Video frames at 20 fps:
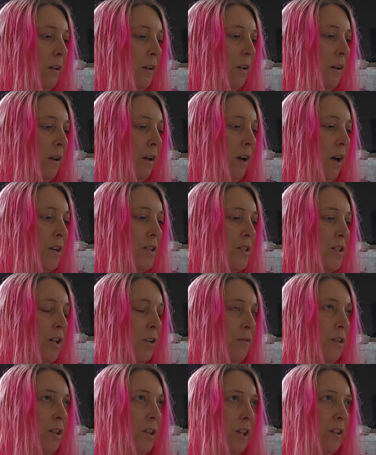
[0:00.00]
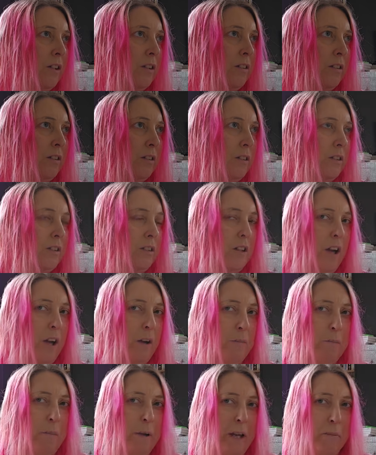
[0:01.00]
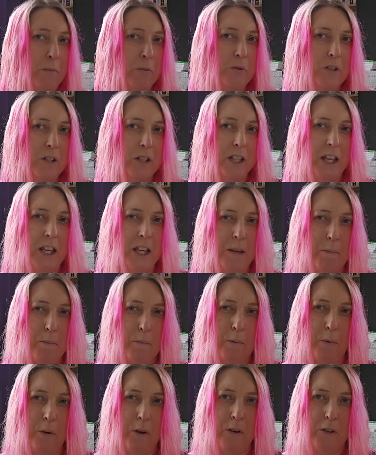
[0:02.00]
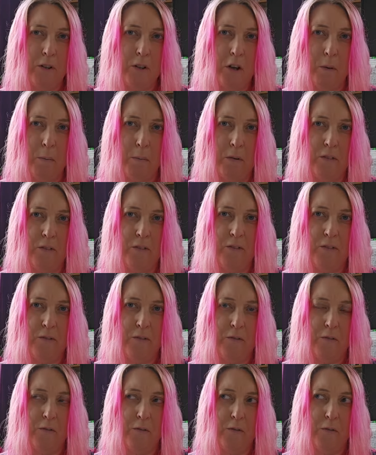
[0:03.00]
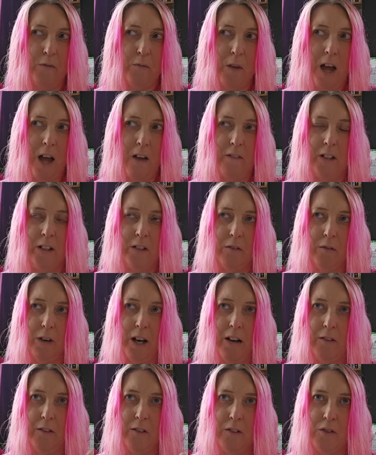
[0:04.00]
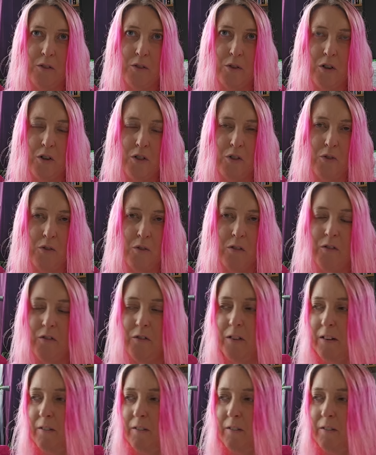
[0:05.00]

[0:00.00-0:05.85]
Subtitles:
I don't think I'd be able to keep on top of having around a store of around